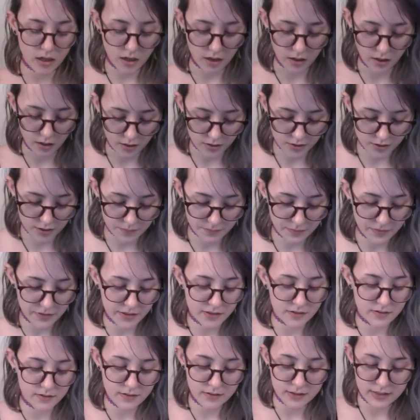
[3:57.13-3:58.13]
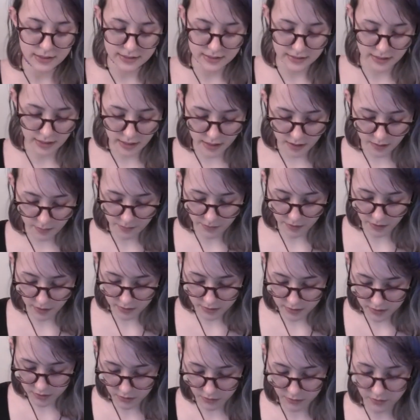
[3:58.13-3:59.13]
I'll just put the stained parts
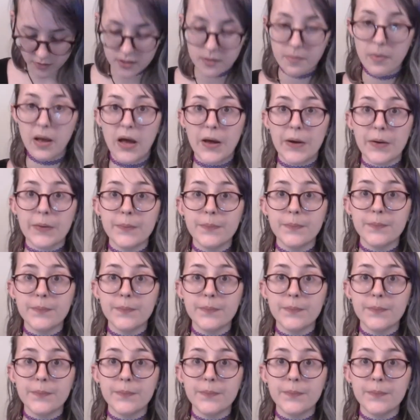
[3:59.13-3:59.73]
towards the bottom.